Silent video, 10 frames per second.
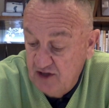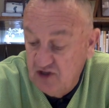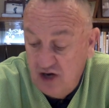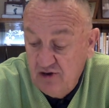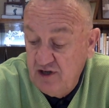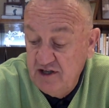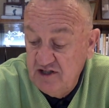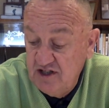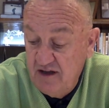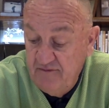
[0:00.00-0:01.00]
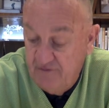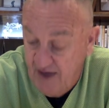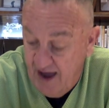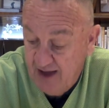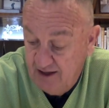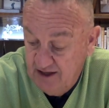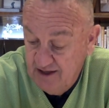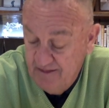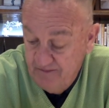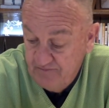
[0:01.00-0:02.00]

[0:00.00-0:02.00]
darkest valley,